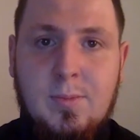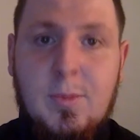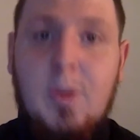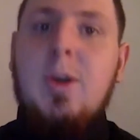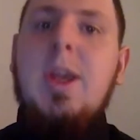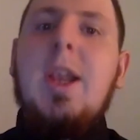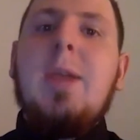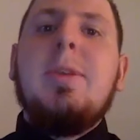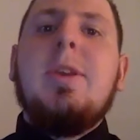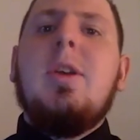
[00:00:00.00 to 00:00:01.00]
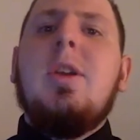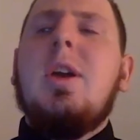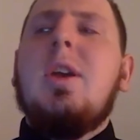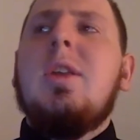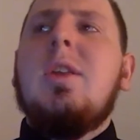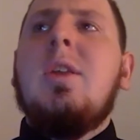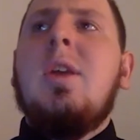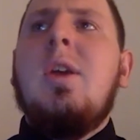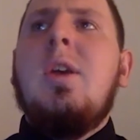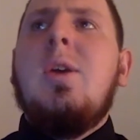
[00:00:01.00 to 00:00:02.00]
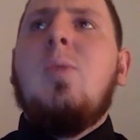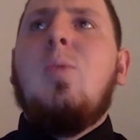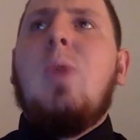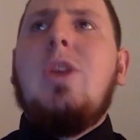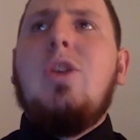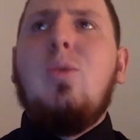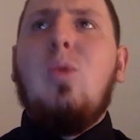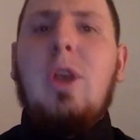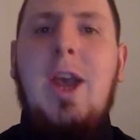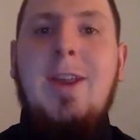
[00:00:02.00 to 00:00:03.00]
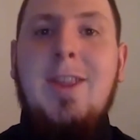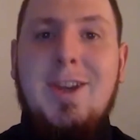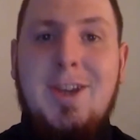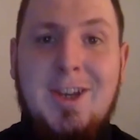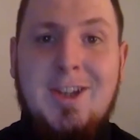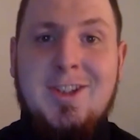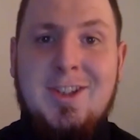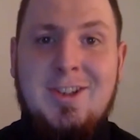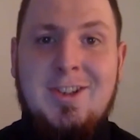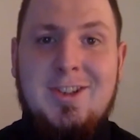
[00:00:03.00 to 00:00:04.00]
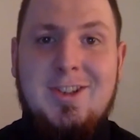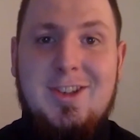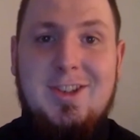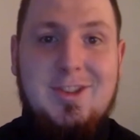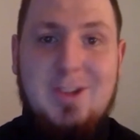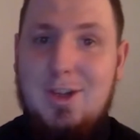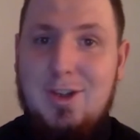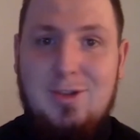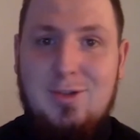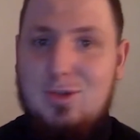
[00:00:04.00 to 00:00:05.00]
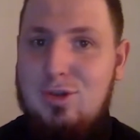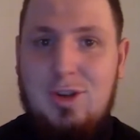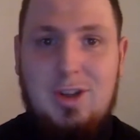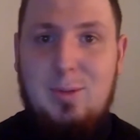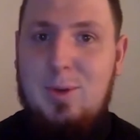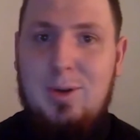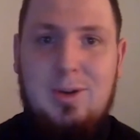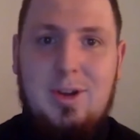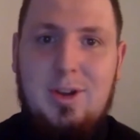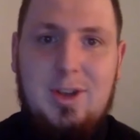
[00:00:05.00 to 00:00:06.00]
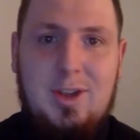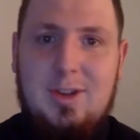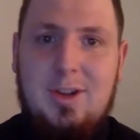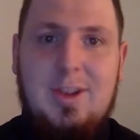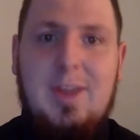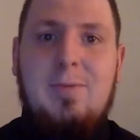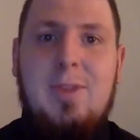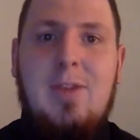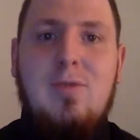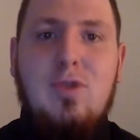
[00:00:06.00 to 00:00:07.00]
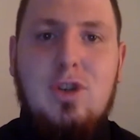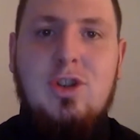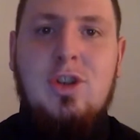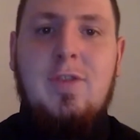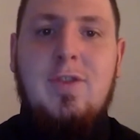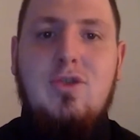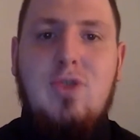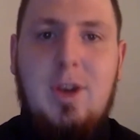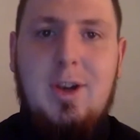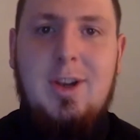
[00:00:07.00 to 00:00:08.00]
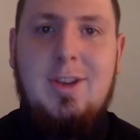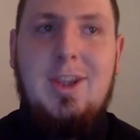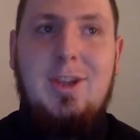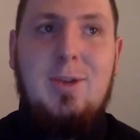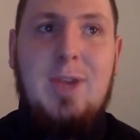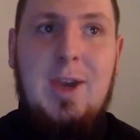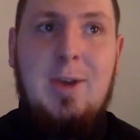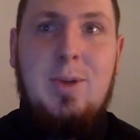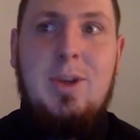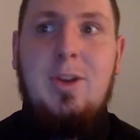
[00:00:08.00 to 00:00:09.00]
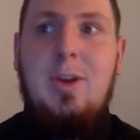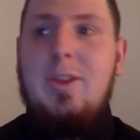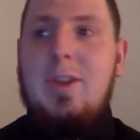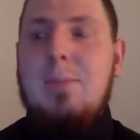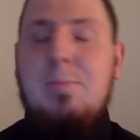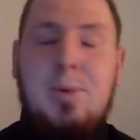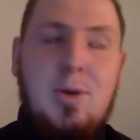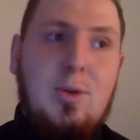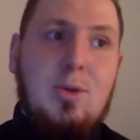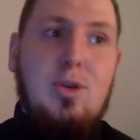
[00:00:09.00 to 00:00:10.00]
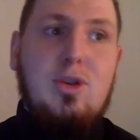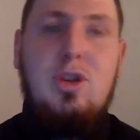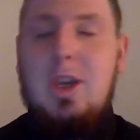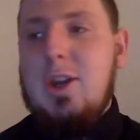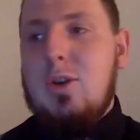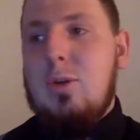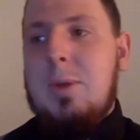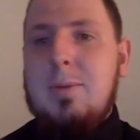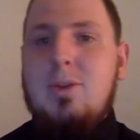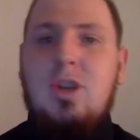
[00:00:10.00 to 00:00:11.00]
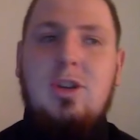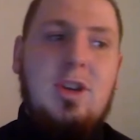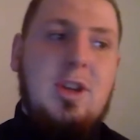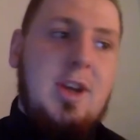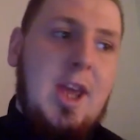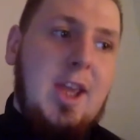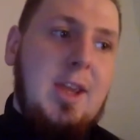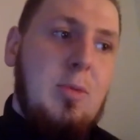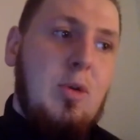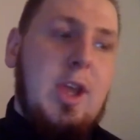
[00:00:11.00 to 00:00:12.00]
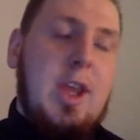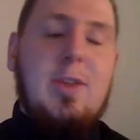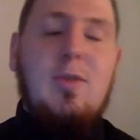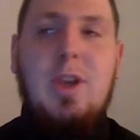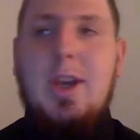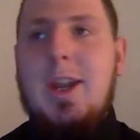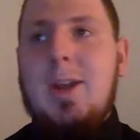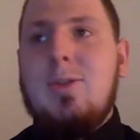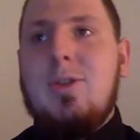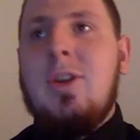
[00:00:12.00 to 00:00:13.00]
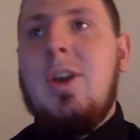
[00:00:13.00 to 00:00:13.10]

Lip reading: Well, yeah, let me tell you, like, when you walk out of that curtain, there's not a drug in the world like it, like that rush of adrenaline that you get when you either get booed or cheered or people chanting your name, or you hear the ring announcer